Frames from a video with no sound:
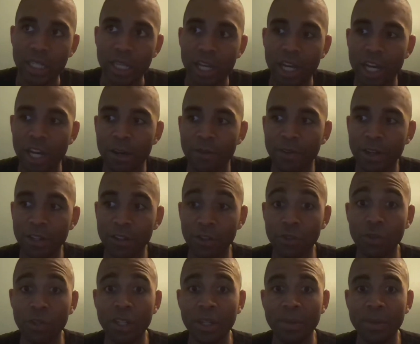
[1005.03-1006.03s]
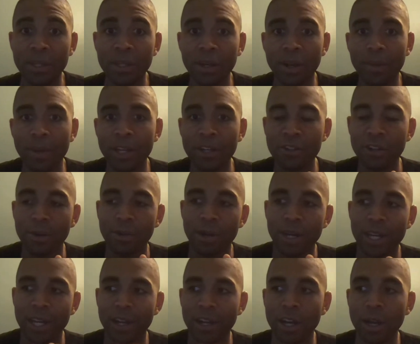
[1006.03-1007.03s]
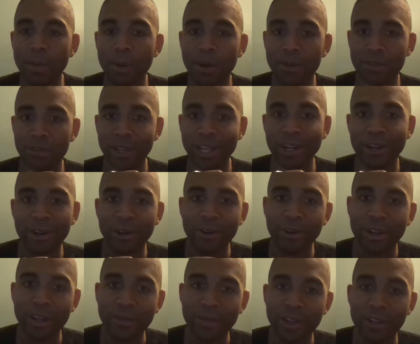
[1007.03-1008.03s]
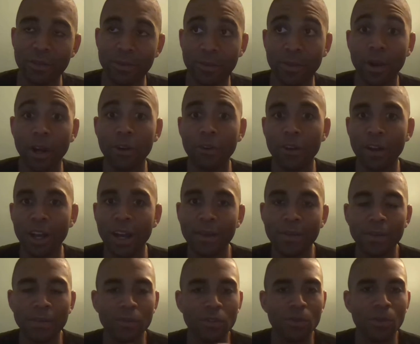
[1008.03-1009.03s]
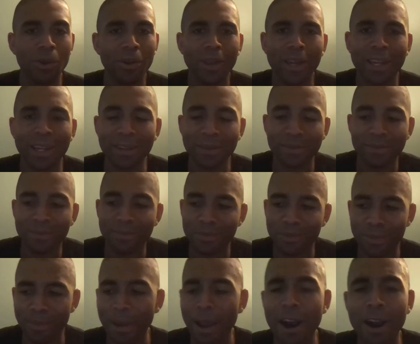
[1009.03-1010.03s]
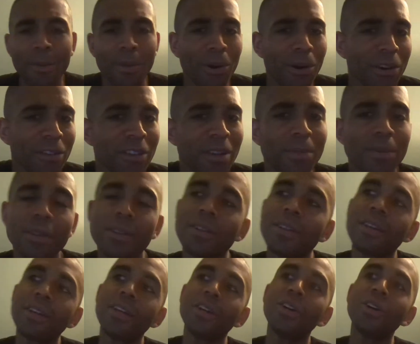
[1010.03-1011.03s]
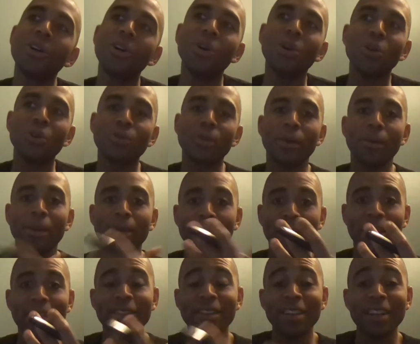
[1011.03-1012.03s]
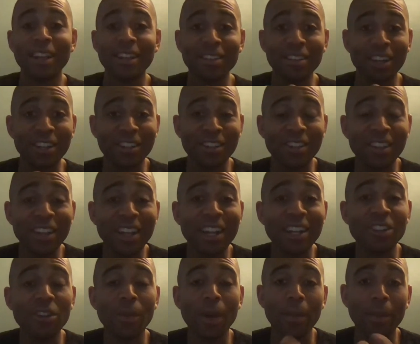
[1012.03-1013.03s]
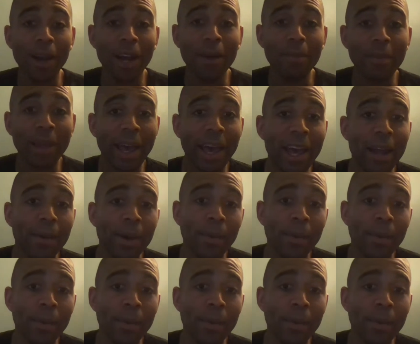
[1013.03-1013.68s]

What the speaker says: If I do eat a meal, I'll make sure I work out a couple hours later. And if I'm hungry, I'll have something small, like a power bar or something. So I sit there and tell my mom that.